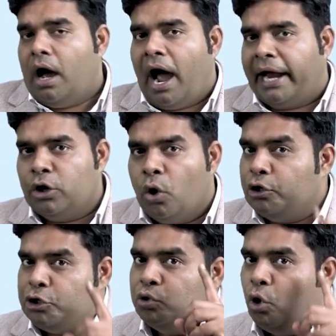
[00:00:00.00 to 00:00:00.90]
I know
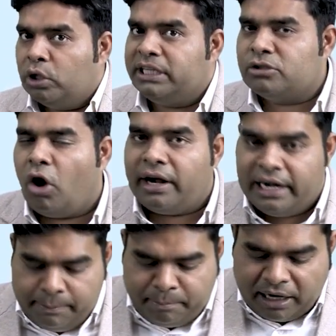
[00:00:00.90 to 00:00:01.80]
you know this
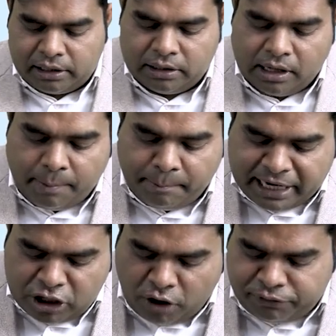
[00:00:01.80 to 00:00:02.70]
already, but
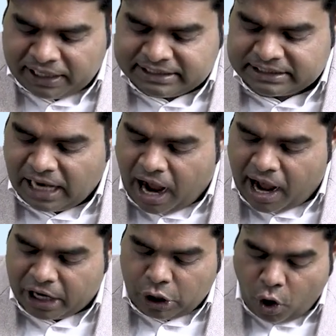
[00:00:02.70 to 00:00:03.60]
many of us
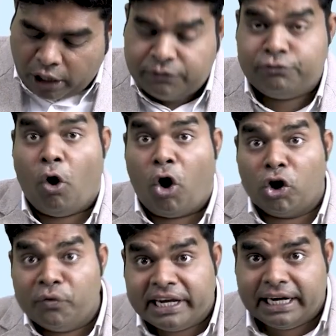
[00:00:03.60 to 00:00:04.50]
are not
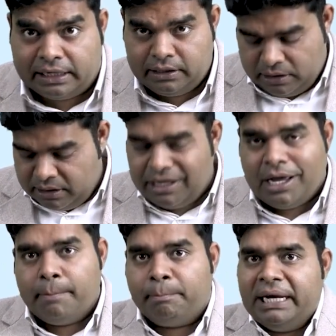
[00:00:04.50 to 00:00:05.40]
following it.
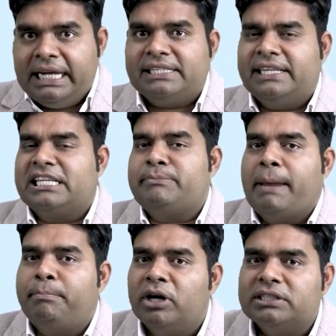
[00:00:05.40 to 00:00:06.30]
Please, this is
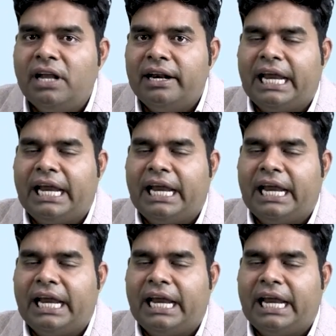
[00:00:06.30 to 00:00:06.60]
my personal